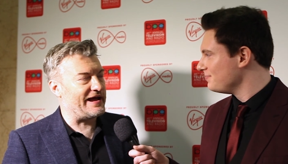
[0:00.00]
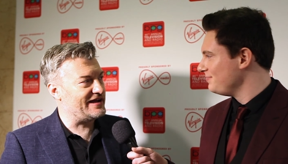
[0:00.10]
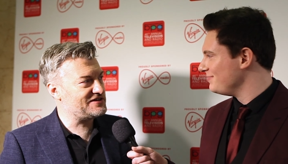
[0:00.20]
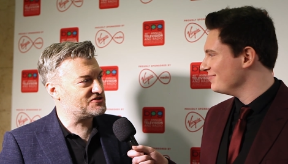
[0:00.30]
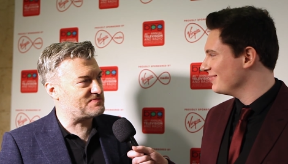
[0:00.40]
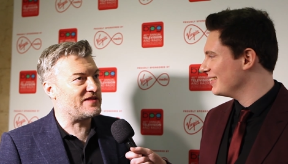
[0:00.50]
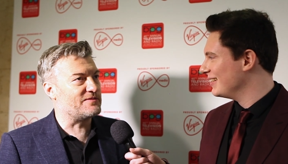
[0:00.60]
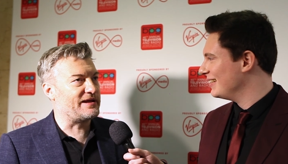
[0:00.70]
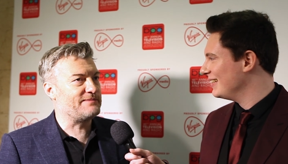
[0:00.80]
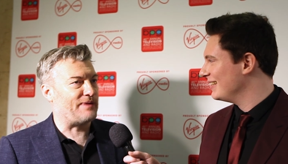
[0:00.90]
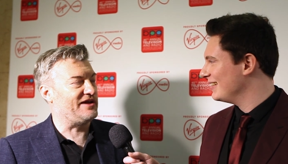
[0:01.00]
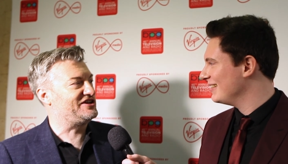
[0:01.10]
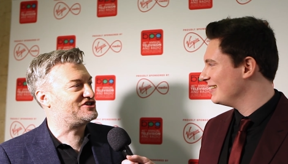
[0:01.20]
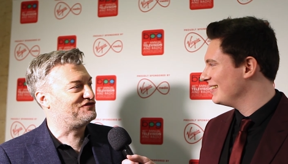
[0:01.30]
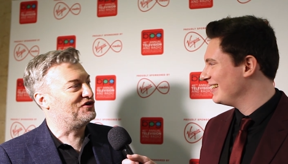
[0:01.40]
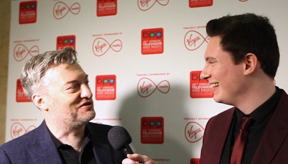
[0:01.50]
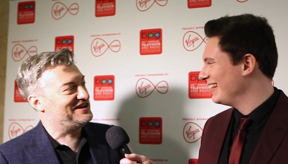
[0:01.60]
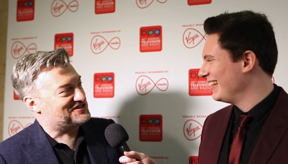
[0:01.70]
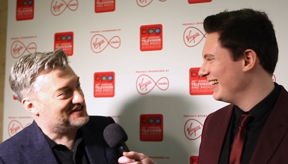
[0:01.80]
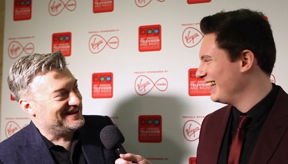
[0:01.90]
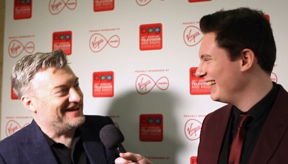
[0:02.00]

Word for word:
Speaker 1: bad. It's better than being punished for it.